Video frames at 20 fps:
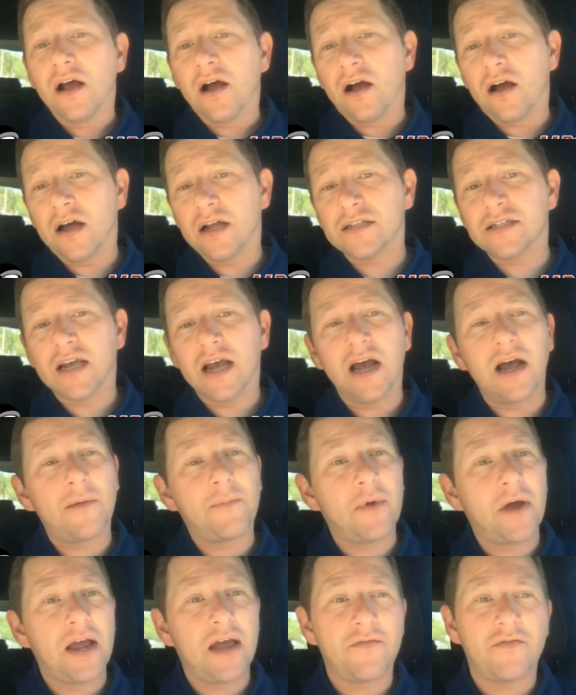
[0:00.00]
on top,
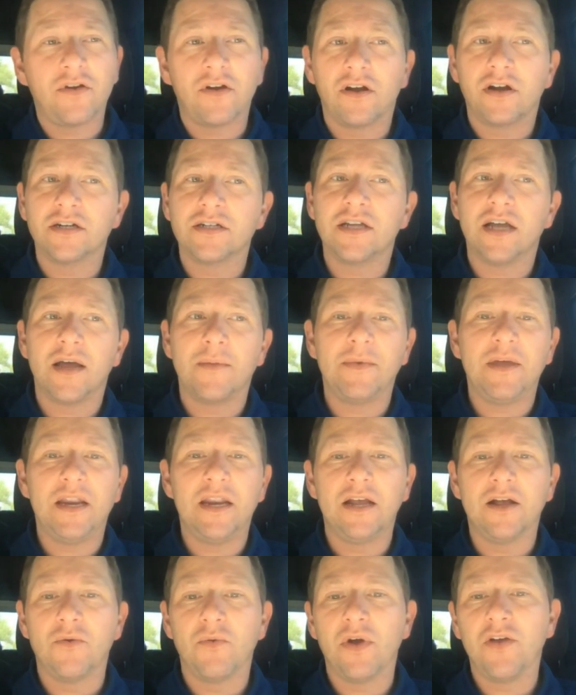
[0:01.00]
I have a hard time
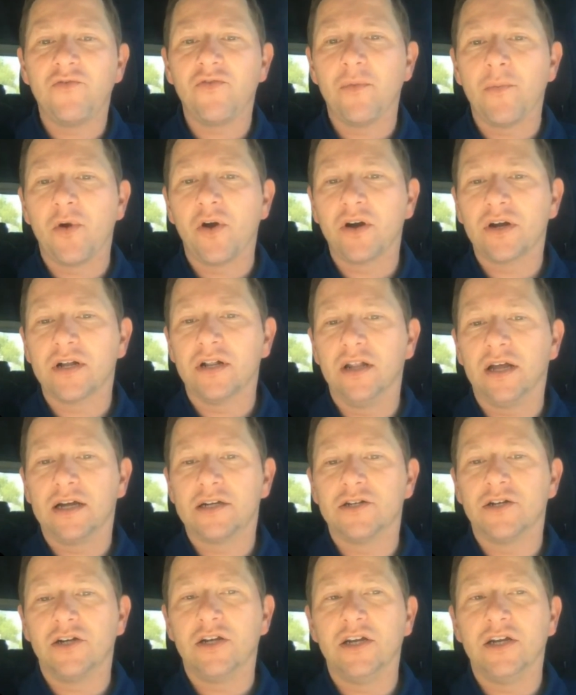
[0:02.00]
getting away from Art Collector.